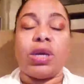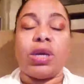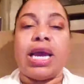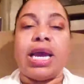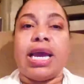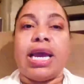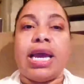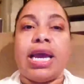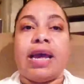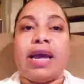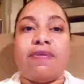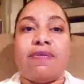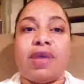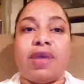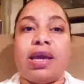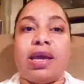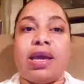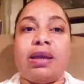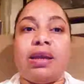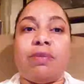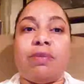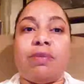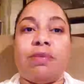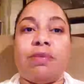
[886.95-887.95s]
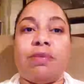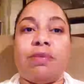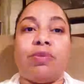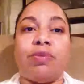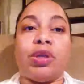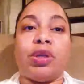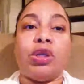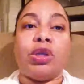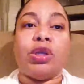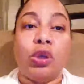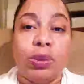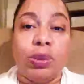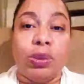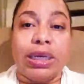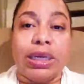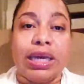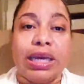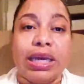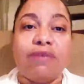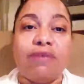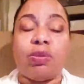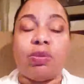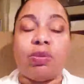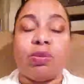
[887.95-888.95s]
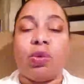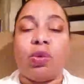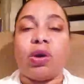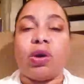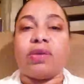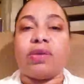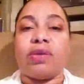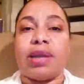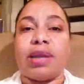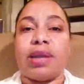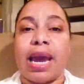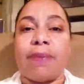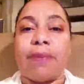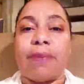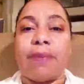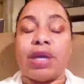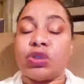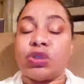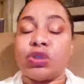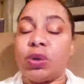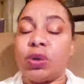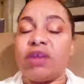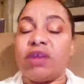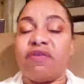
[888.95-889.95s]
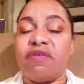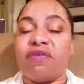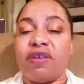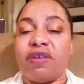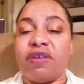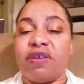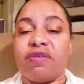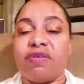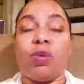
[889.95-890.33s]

and then ballooning even more than that by 2050,